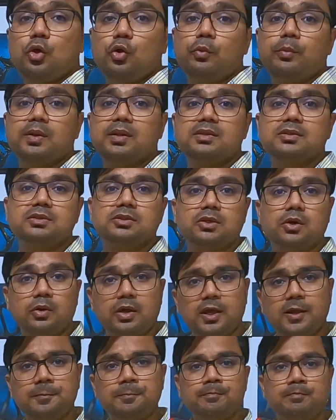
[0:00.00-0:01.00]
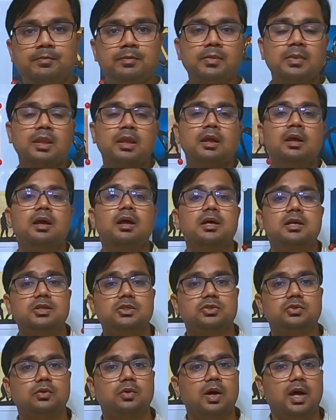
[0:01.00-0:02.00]
humans. Okay,
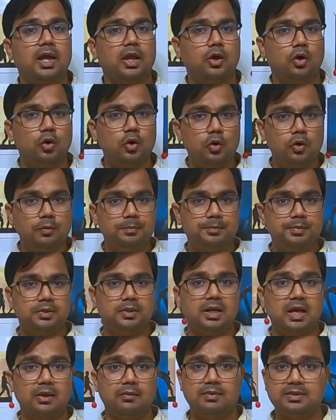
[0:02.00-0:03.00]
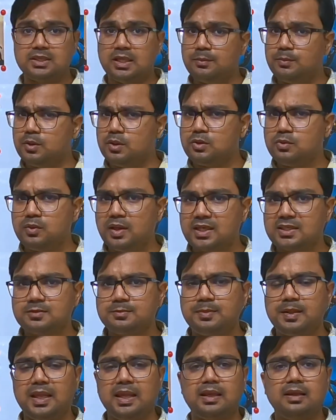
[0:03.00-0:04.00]
so I hope I was able to
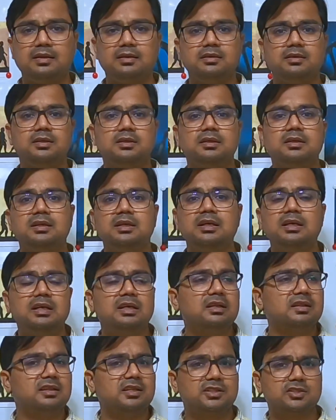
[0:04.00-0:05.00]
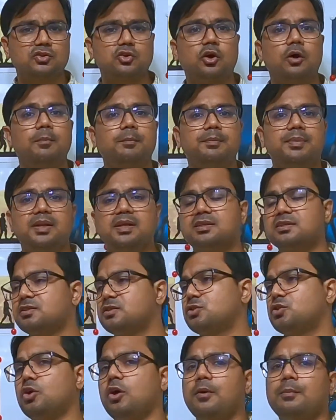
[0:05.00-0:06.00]
explain this
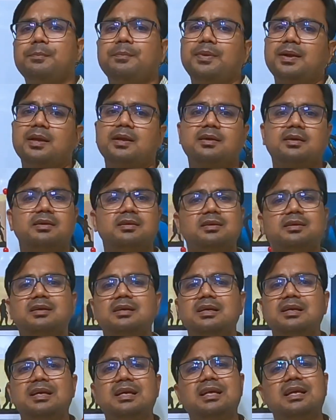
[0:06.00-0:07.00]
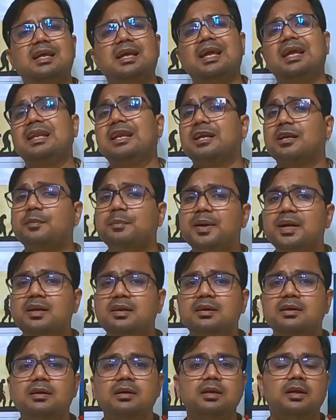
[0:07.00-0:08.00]
complex topic a little
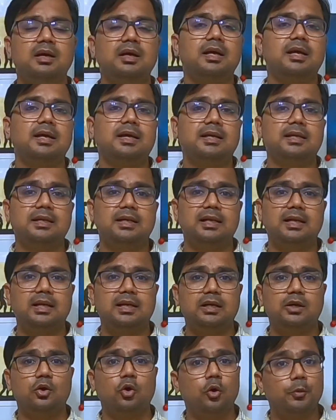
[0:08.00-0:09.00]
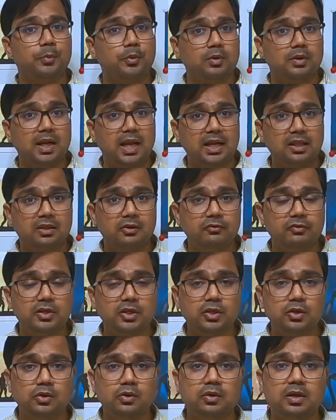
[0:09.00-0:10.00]
bit, and hope you like the
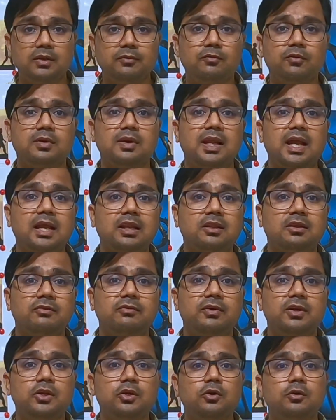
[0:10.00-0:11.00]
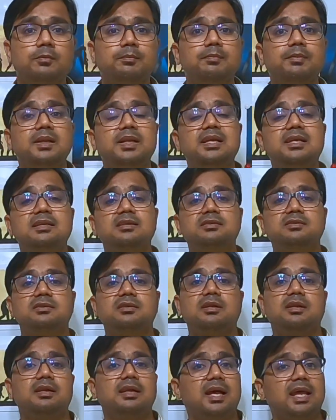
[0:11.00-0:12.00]
video. If you like the video,
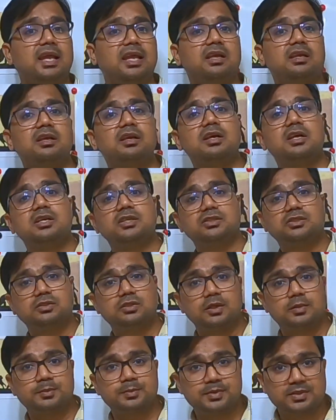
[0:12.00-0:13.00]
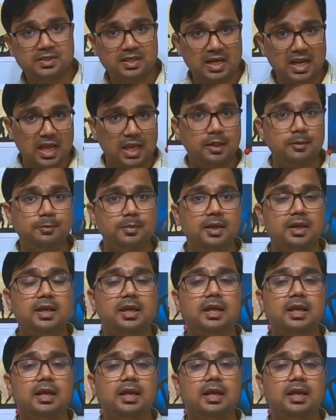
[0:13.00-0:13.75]
please like, subscribe,